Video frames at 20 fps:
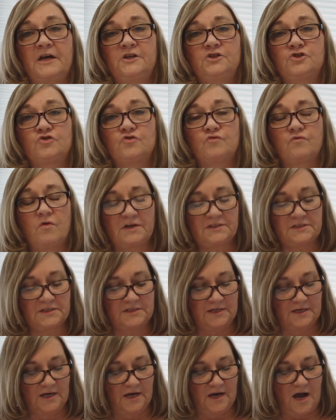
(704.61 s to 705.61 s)
and
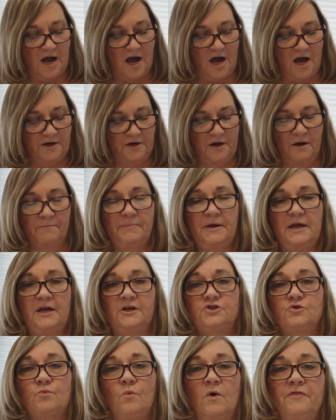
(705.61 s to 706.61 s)
trust in God on
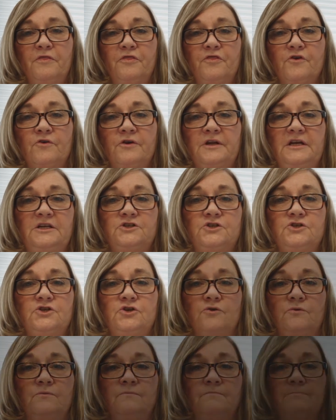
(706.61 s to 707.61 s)
page
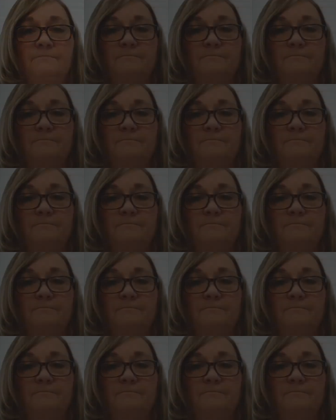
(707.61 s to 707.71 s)
132.